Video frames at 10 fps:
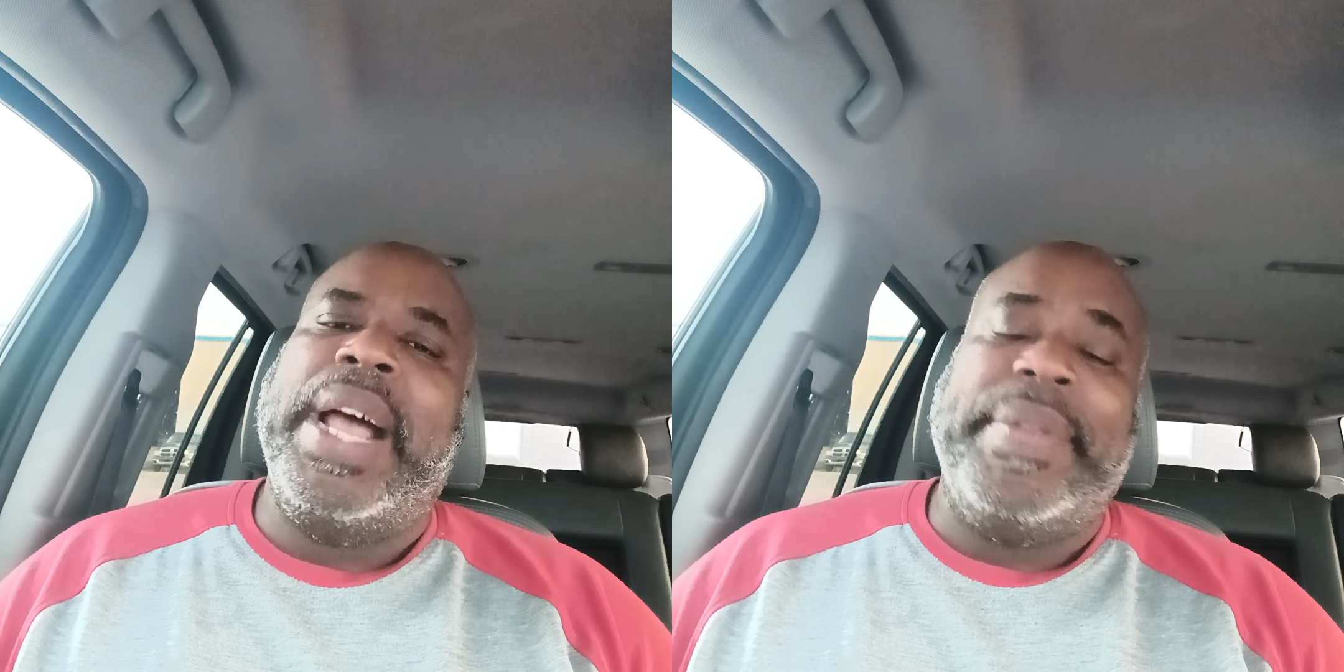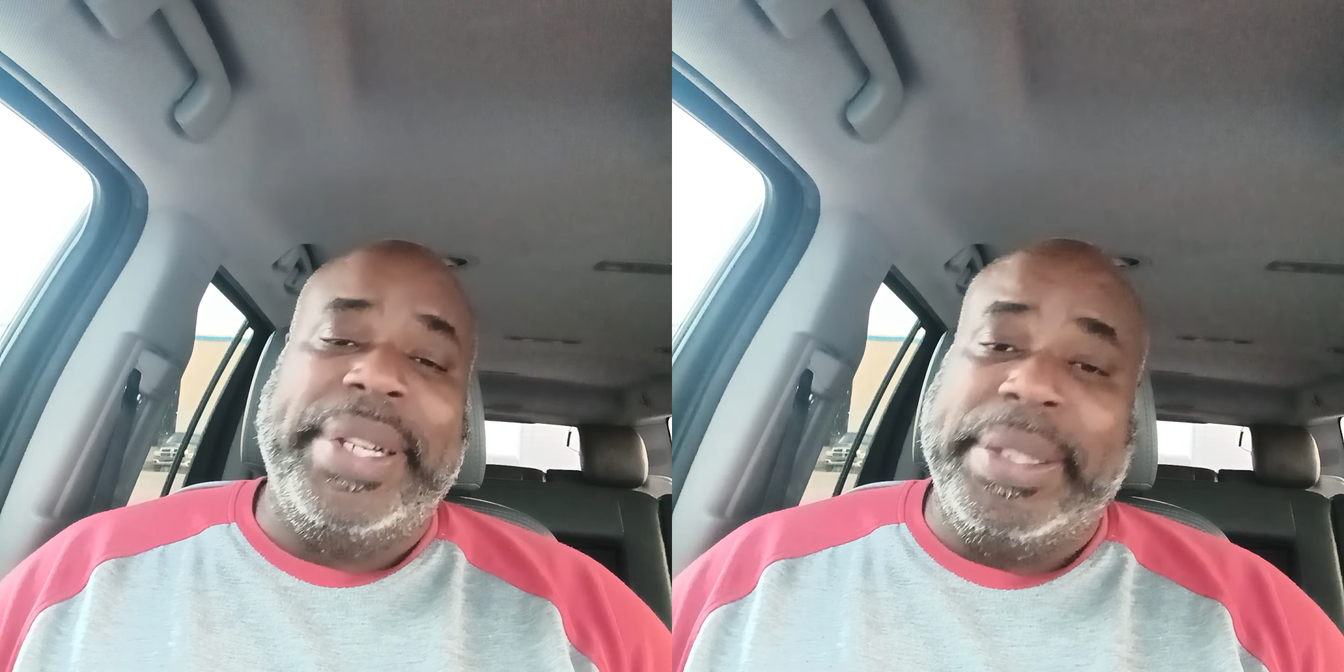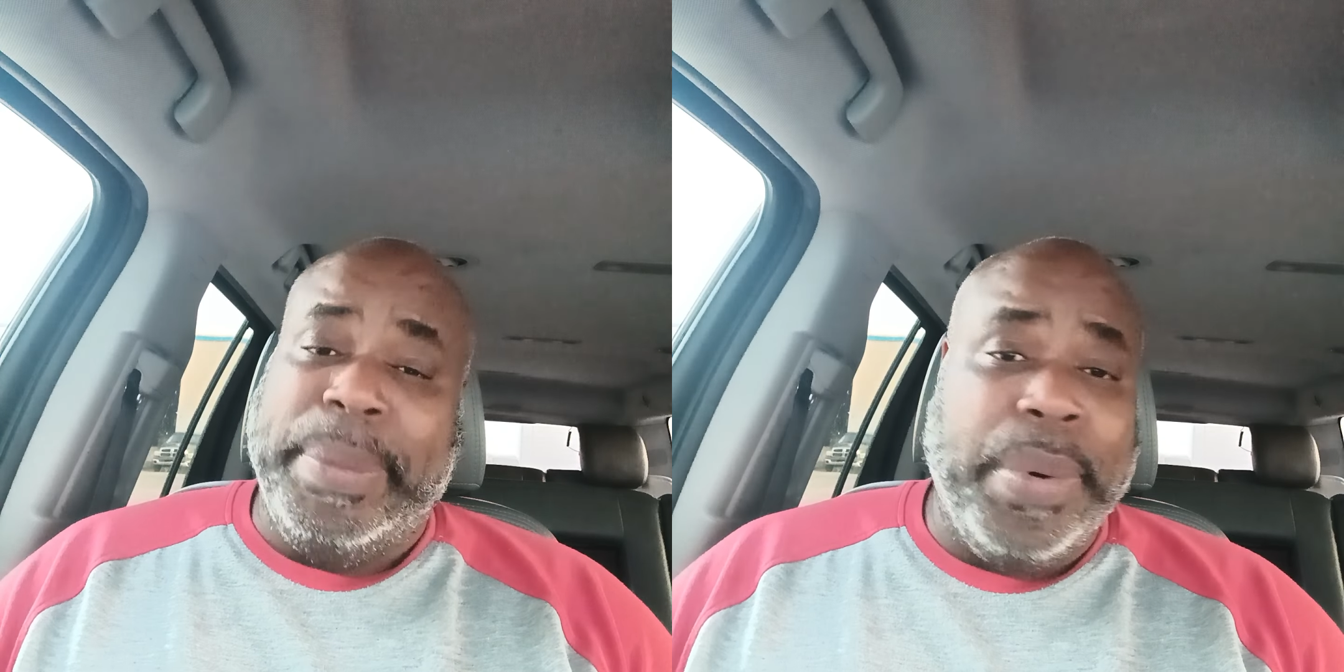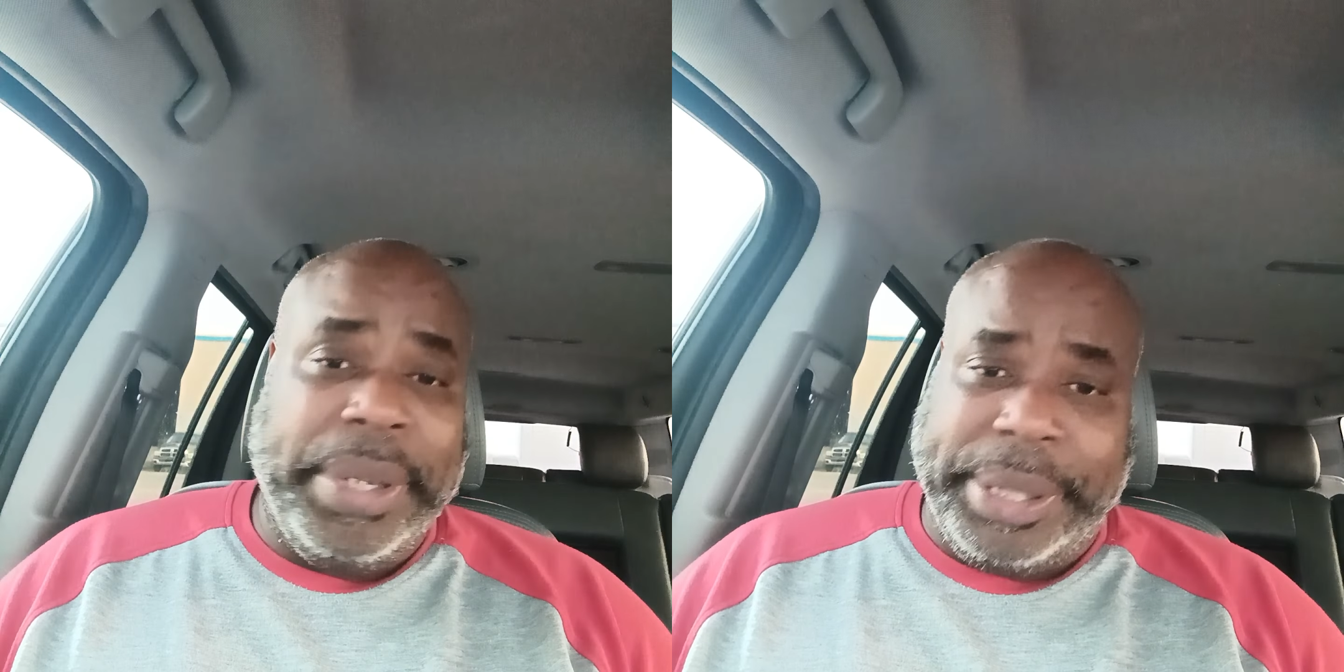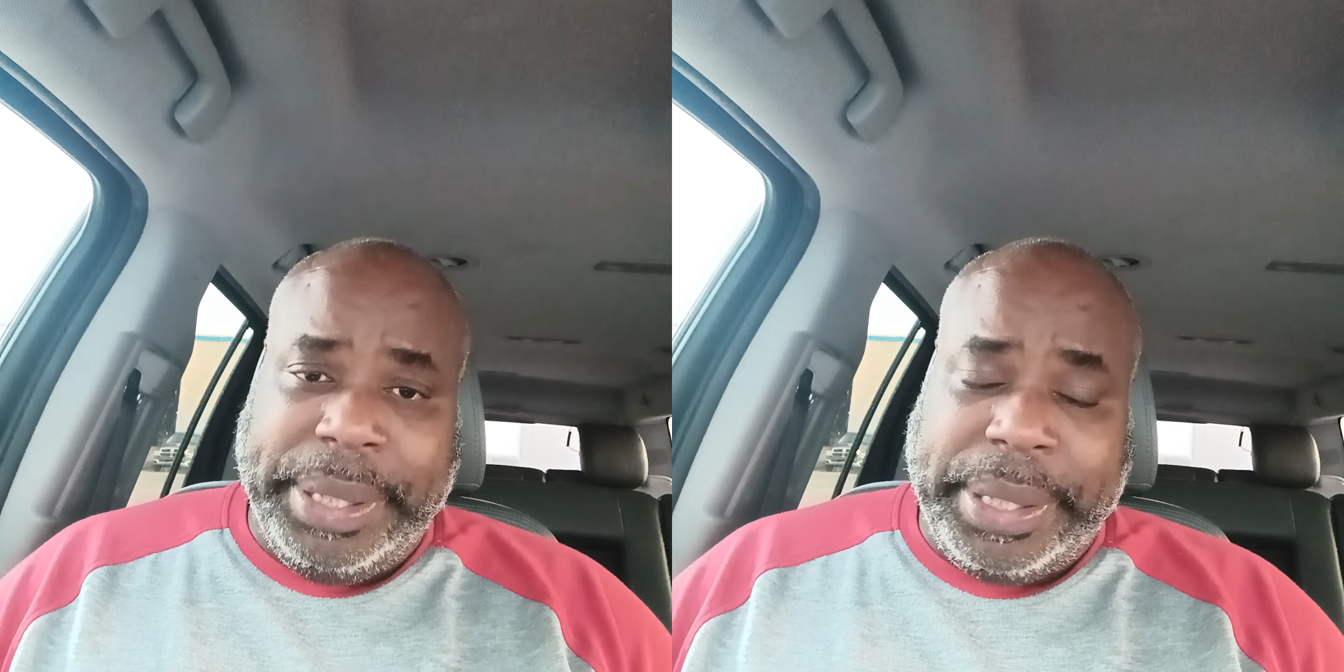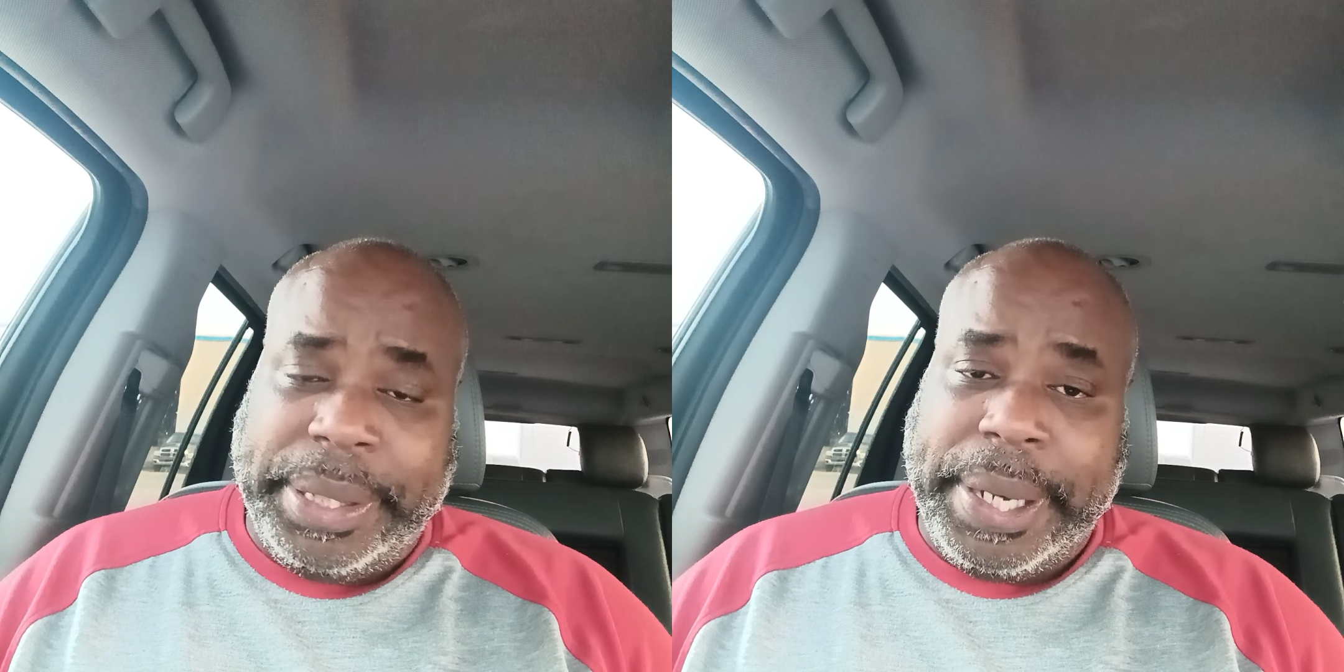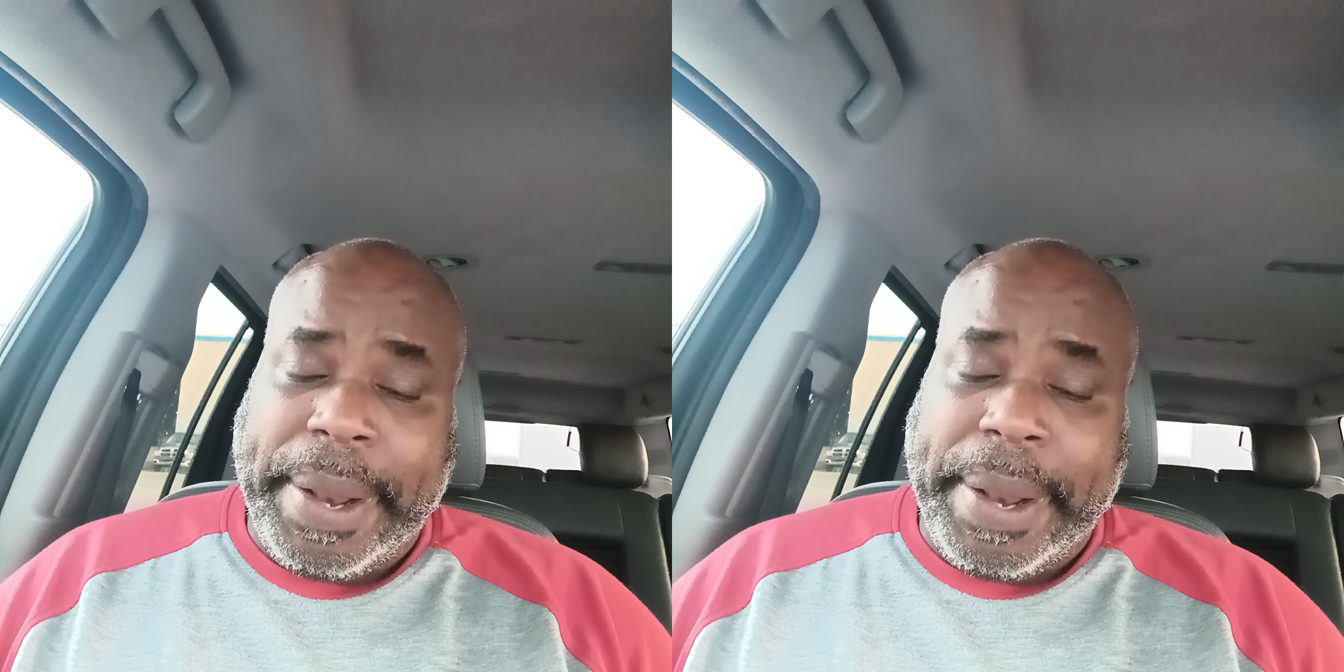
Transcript: have these abortions.